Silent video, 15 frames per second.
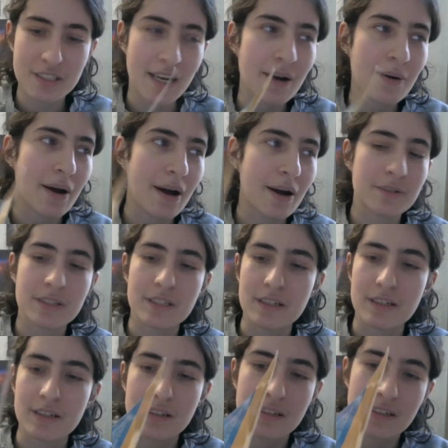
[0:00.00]
how
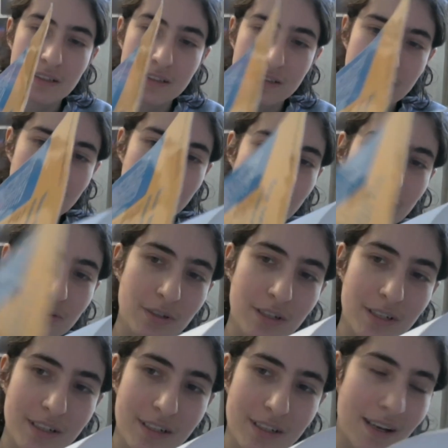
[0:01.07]
outdated it is, if you
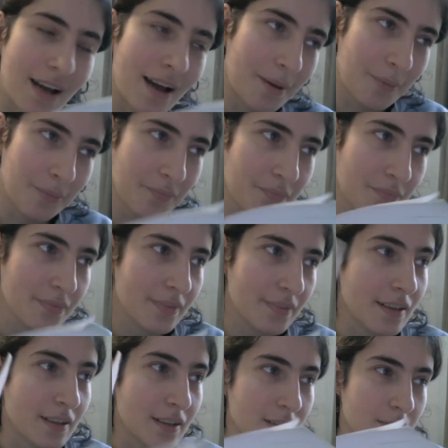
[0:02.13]
look,
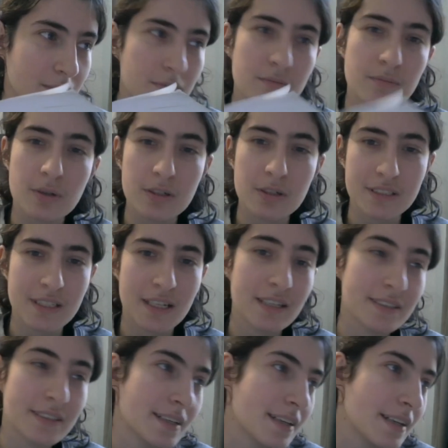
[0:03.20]
the book
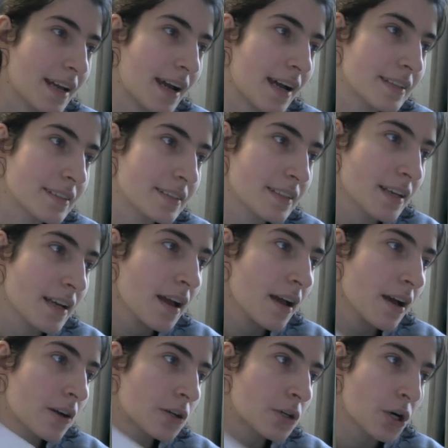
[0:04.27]
says that it has
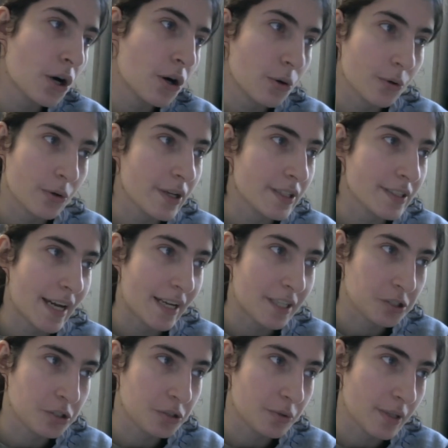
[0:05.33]
code
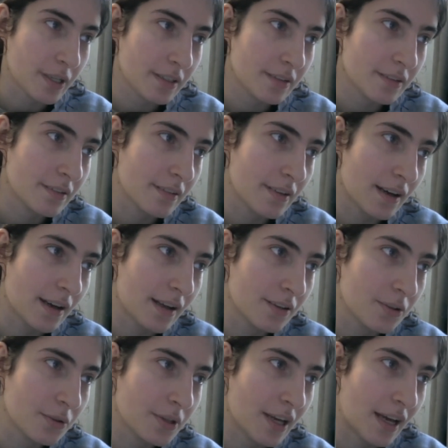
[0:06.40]
attached to it that
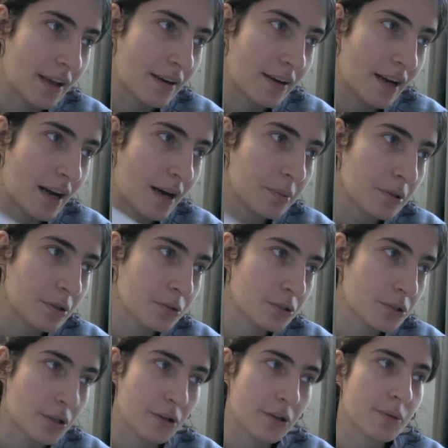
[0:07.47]
you can upload
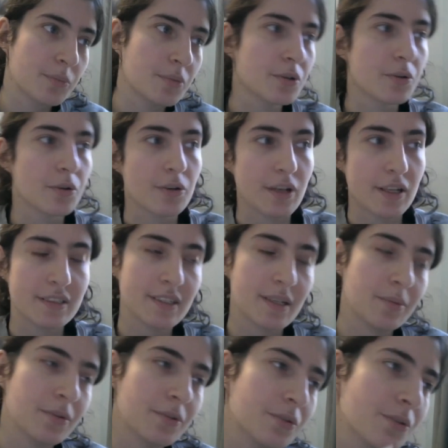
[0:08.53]
to your computer and
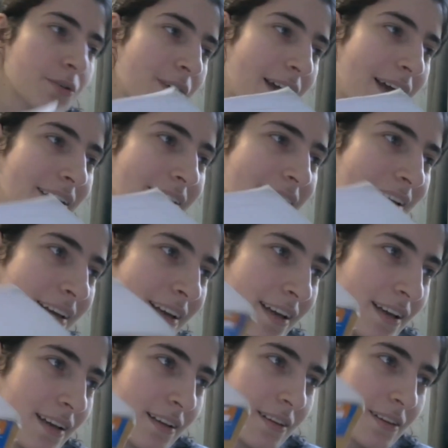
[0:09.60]
sample through, and
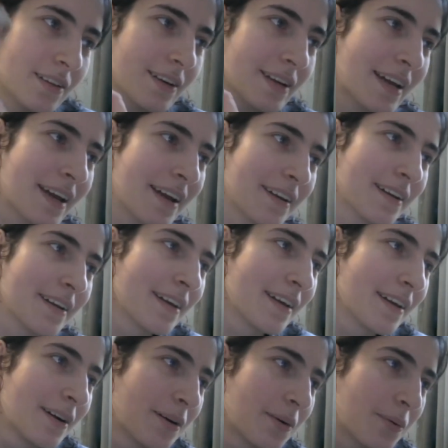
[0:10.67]
look at
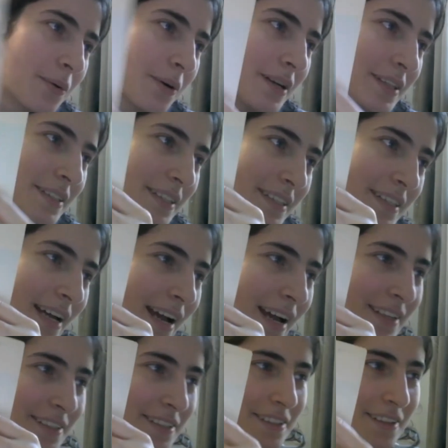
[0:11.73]
what it's
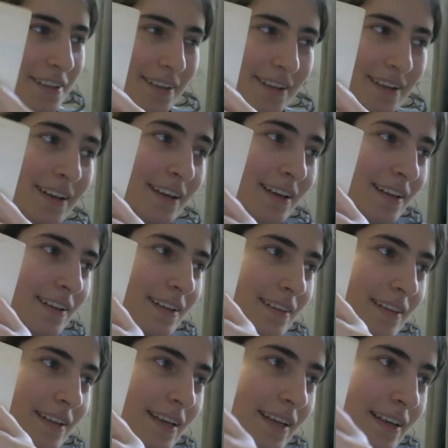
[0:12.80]
attached on.
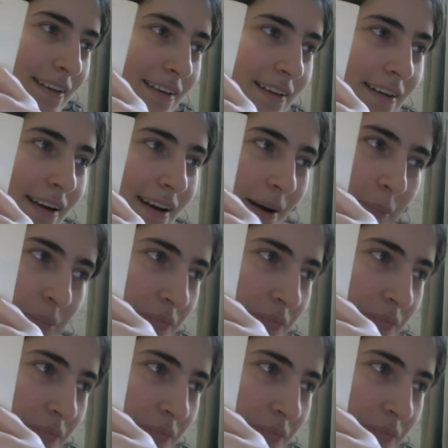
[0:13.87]
Like, yeah,